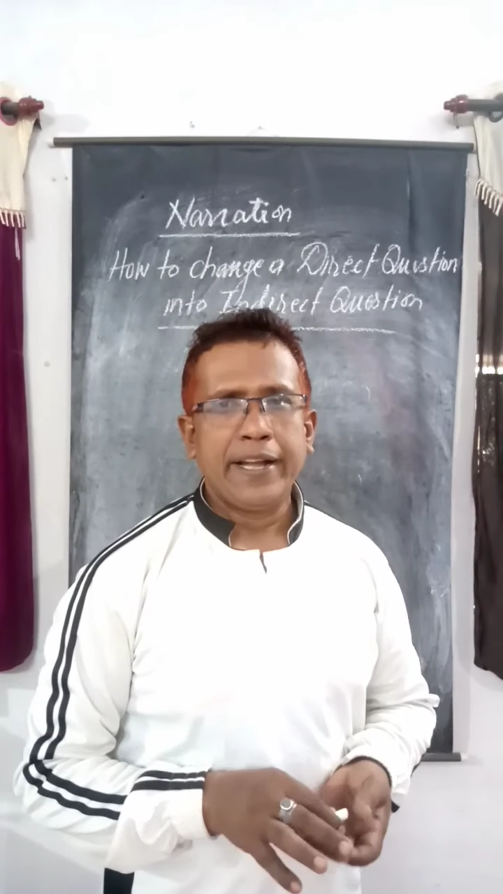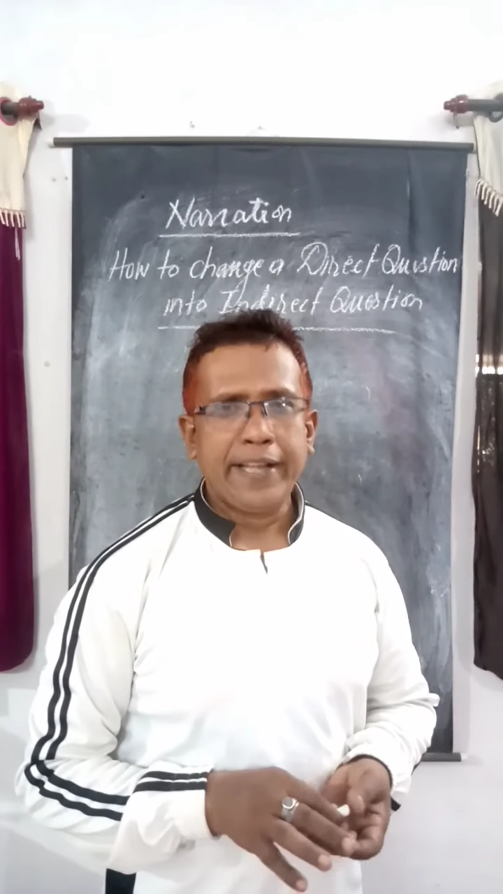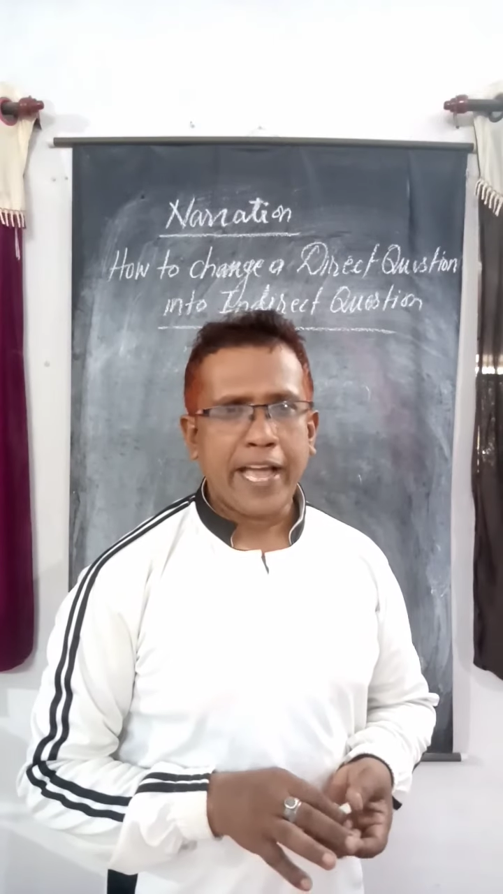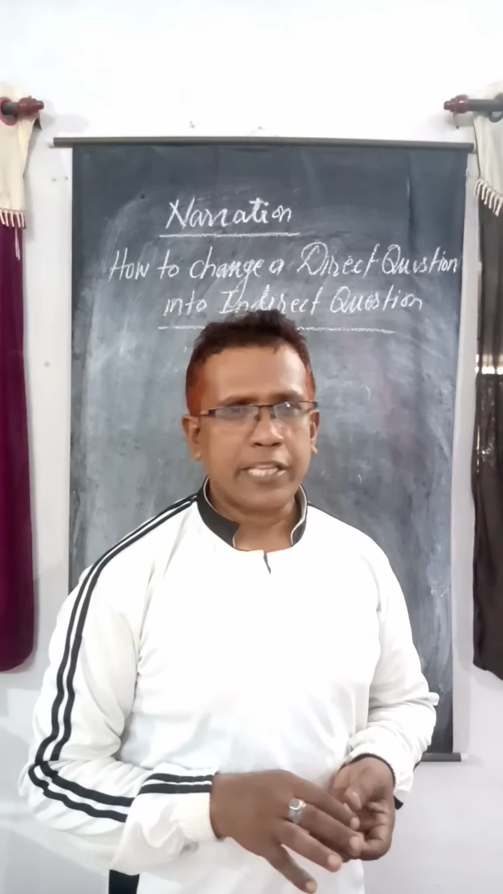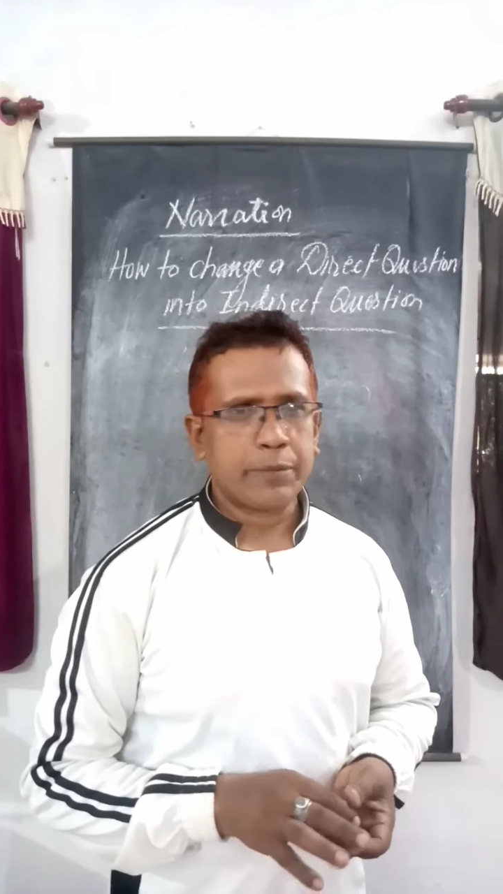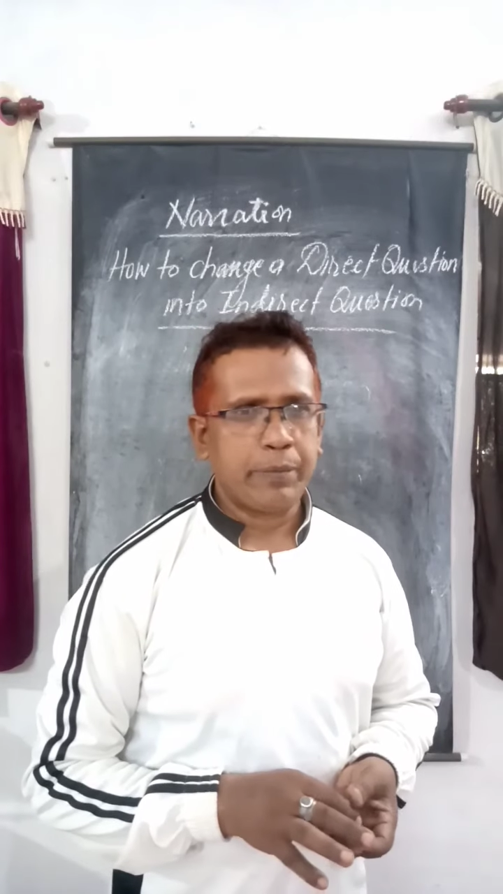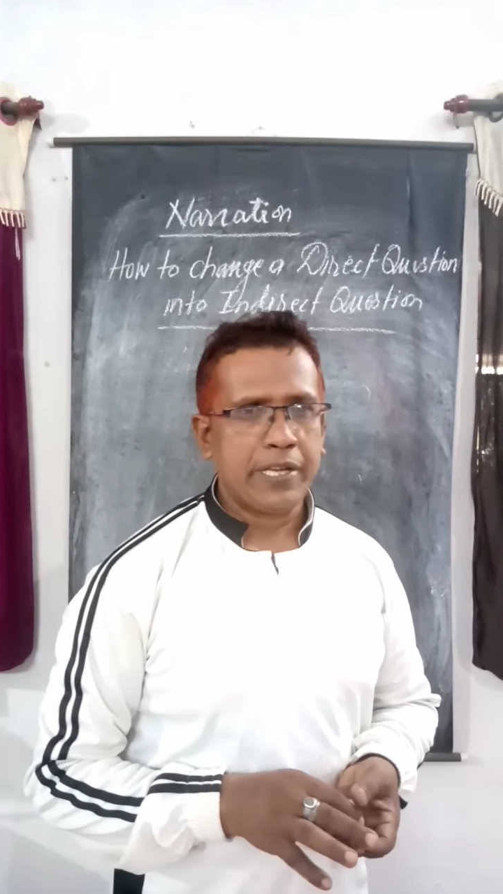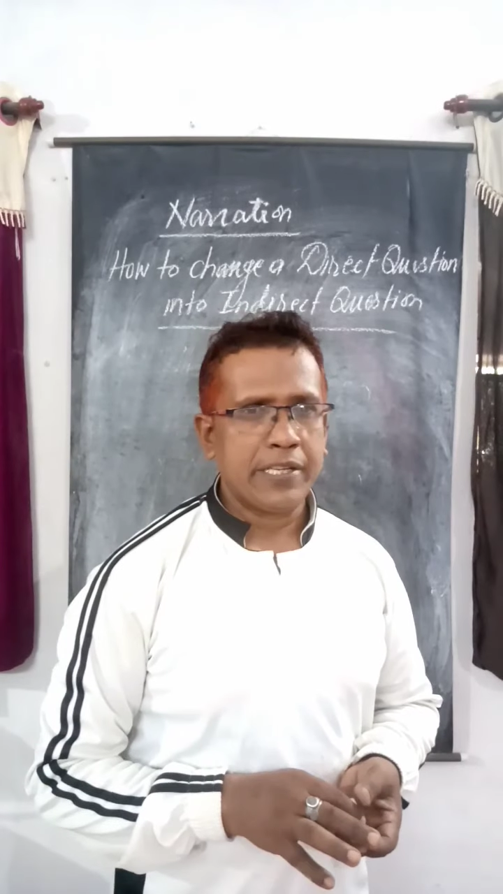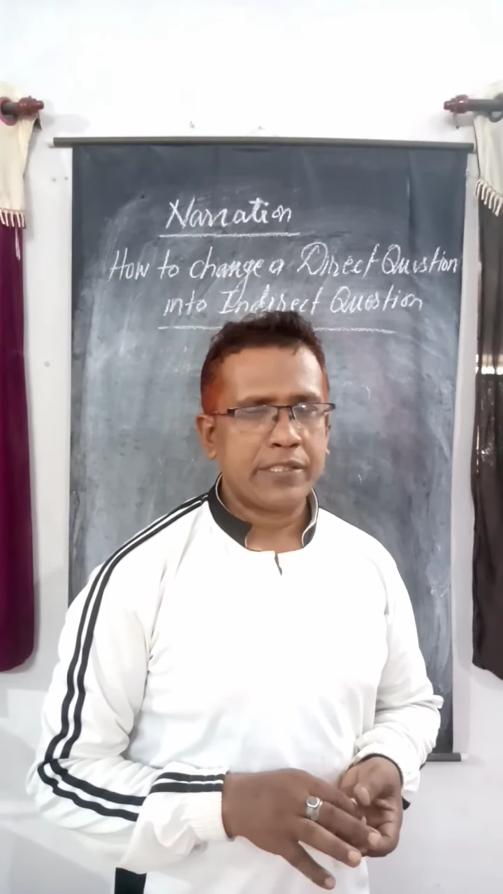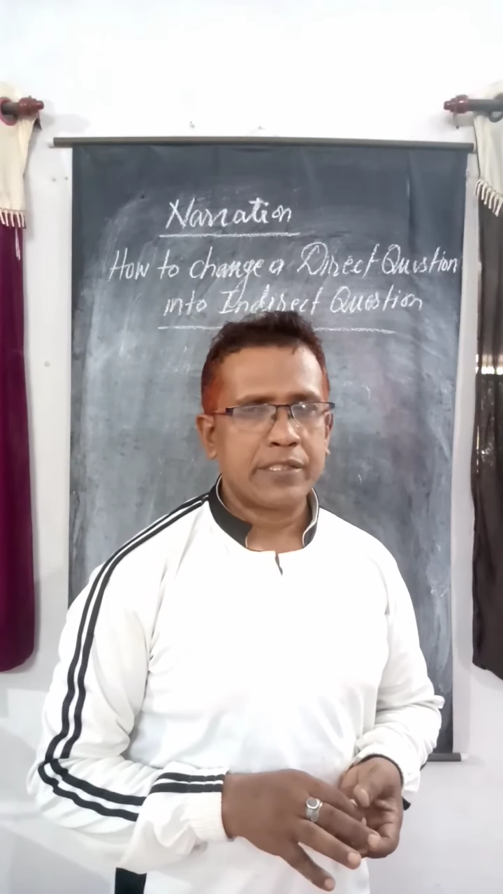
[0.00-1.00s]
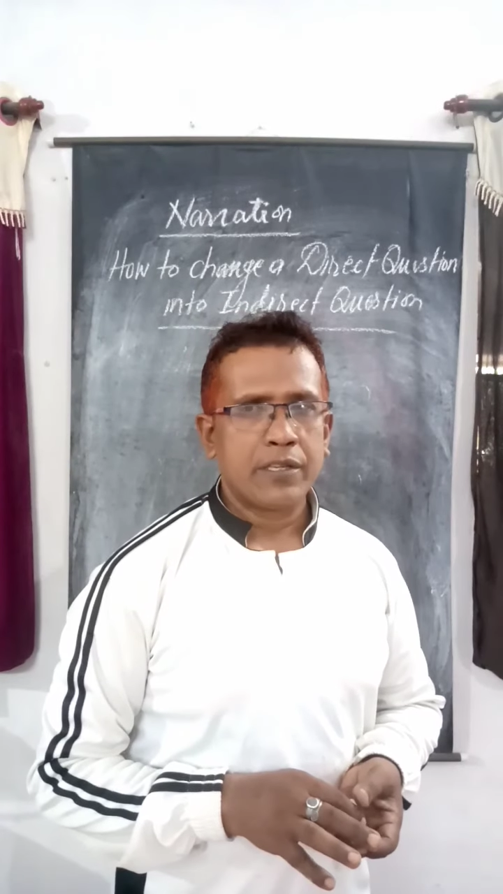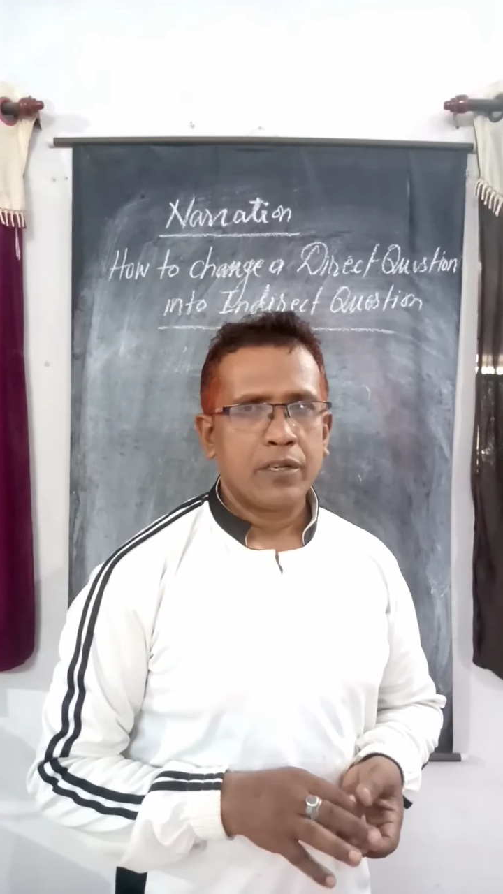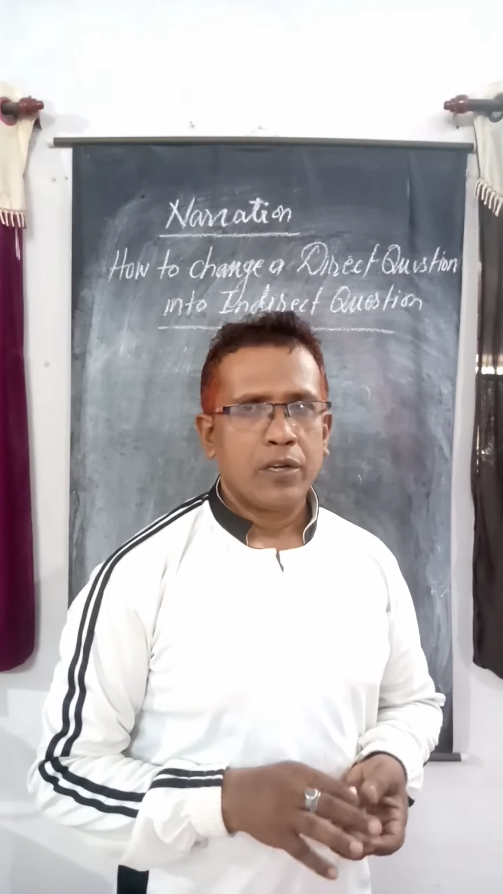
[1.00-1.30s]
takes place